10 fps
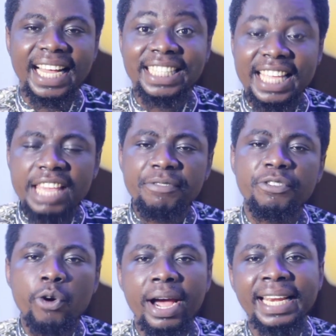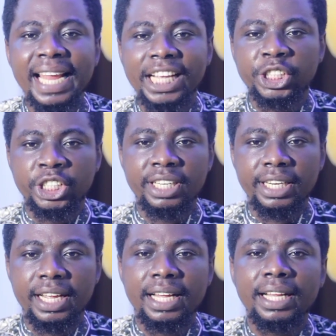that if you are in
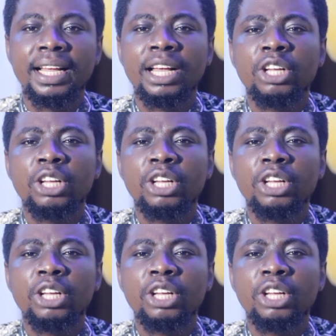Nigeria,